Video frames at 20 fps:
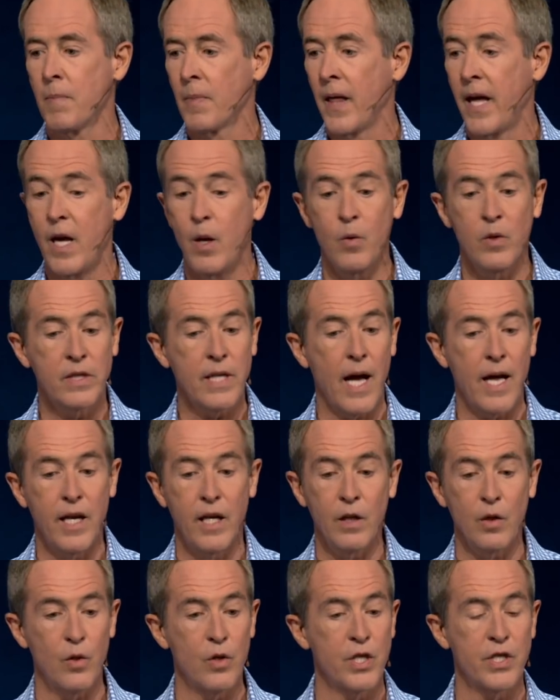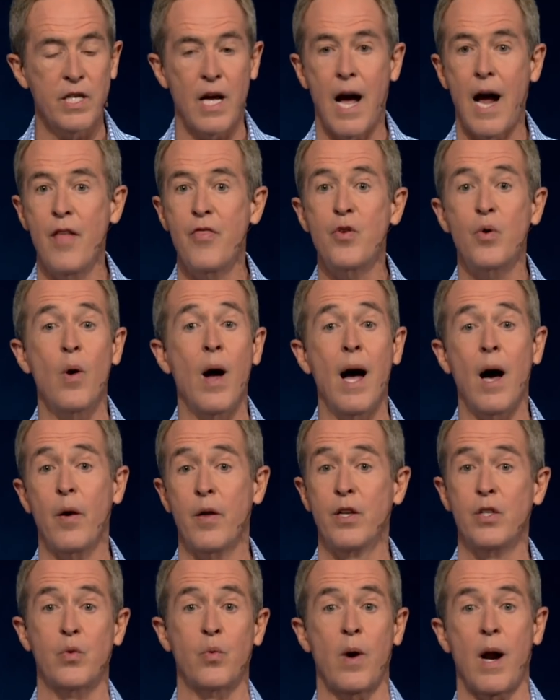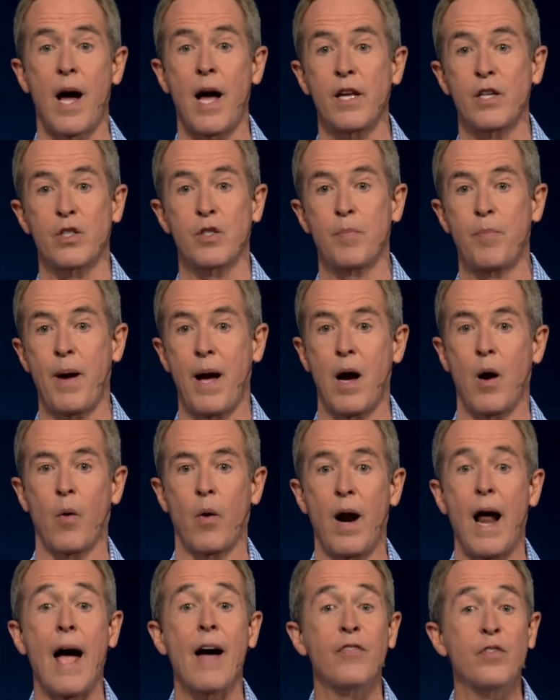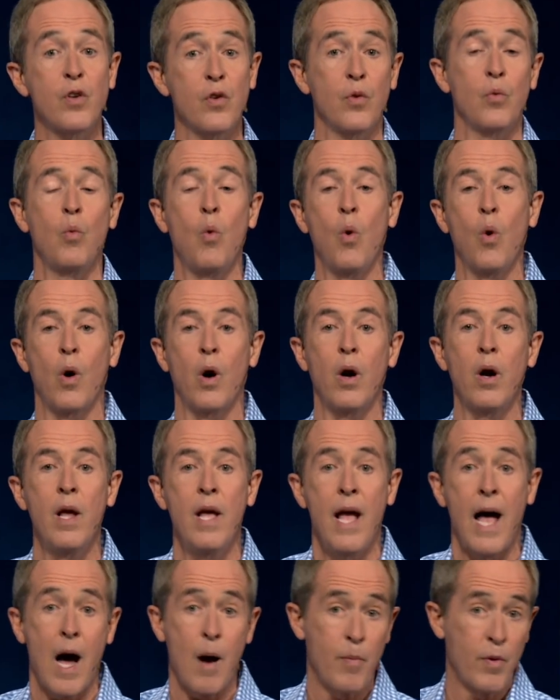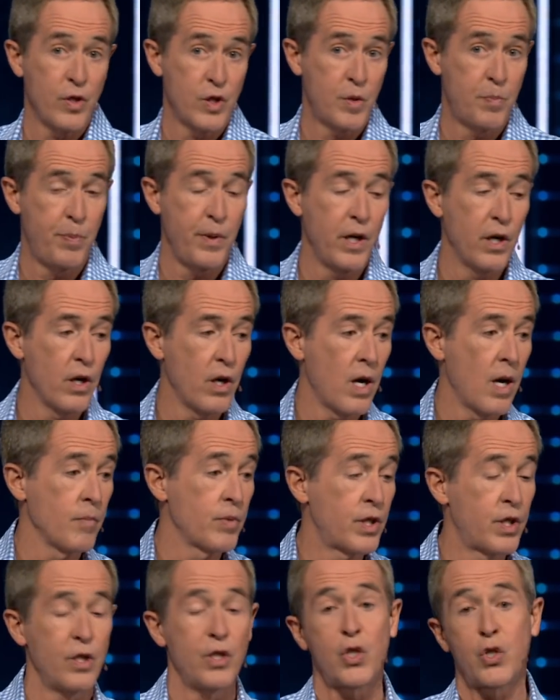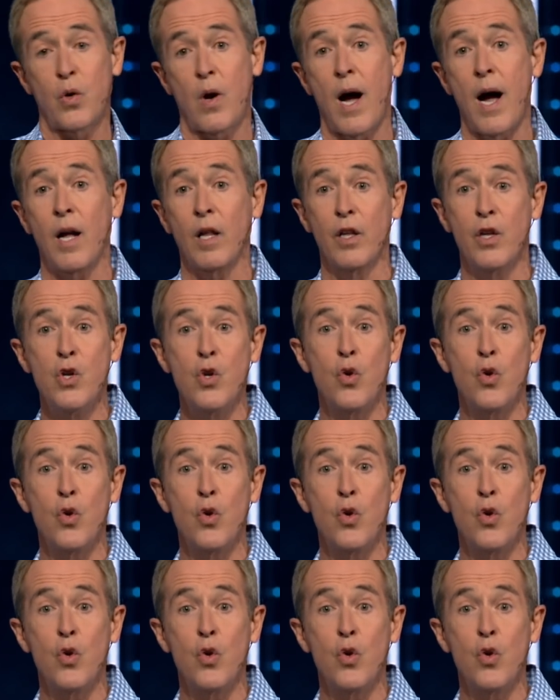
He was at Hitler's side throughout his rise to power. After the war, Albert Speer stood trial in